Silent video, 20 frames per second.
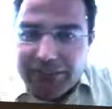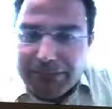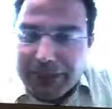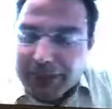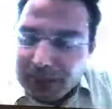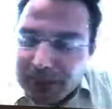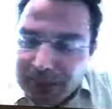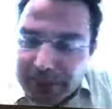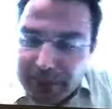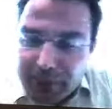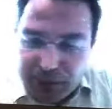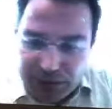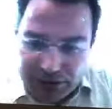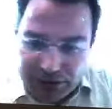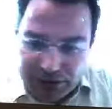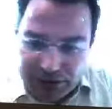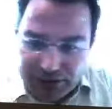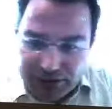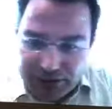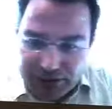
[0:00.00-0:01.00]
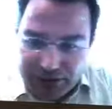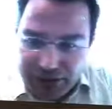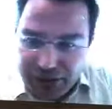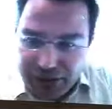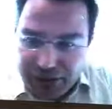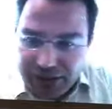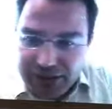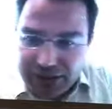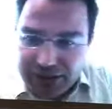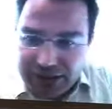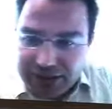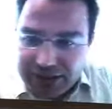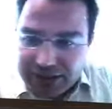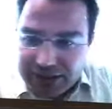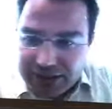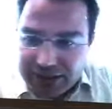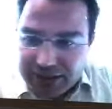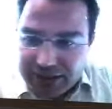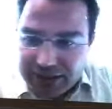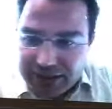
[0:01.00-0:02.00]
but we're positive. I think
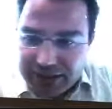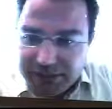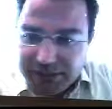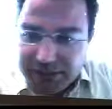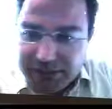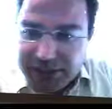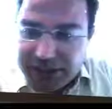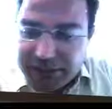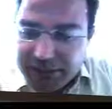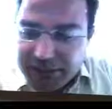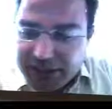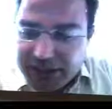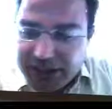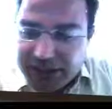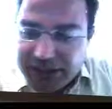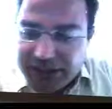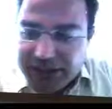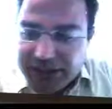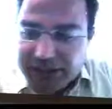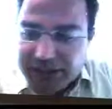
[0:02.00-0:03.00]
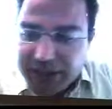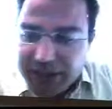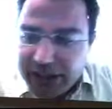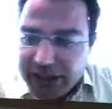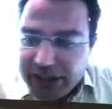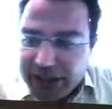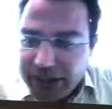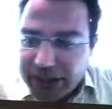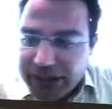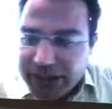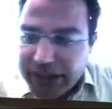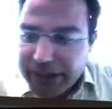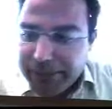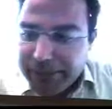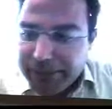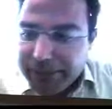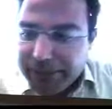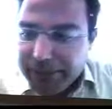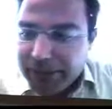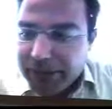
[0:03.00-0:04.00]
that entrepreneurship and
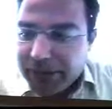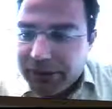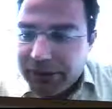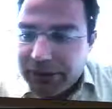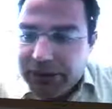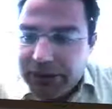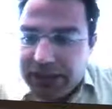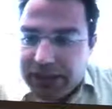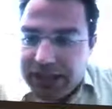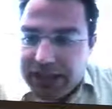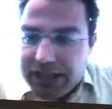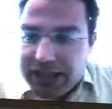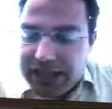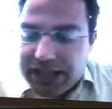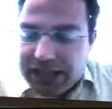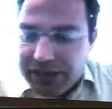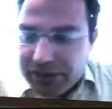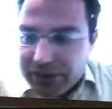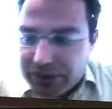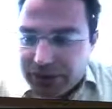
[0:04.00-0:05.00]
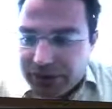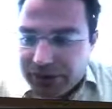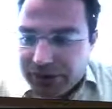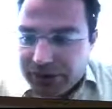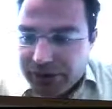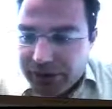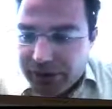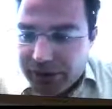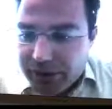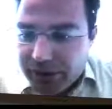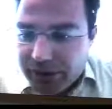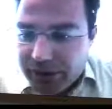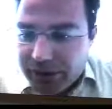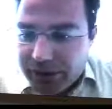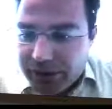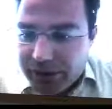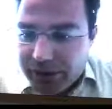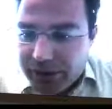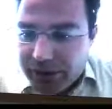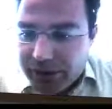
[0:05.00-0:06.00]
young people is the future
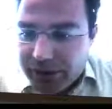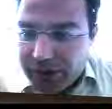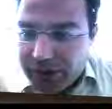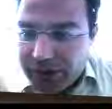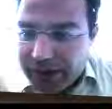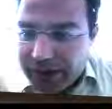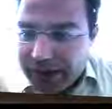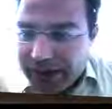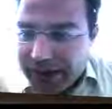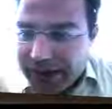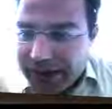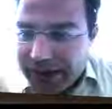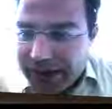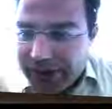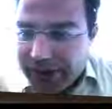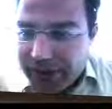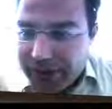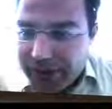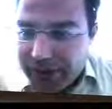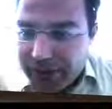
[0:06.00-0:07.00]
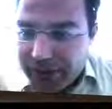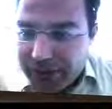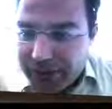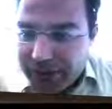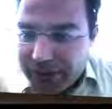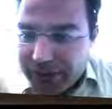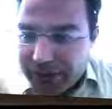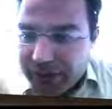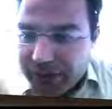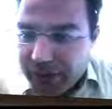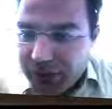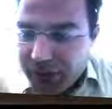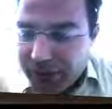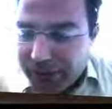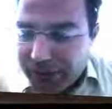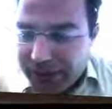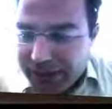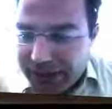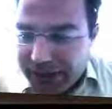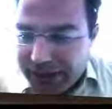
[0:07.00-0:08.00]
for, the recovery from the
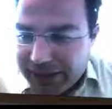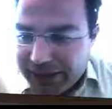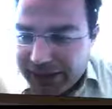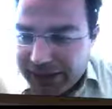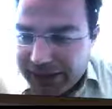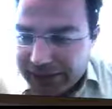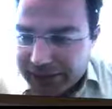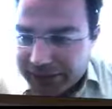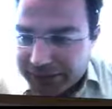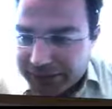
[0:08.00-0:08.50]
economic crisis.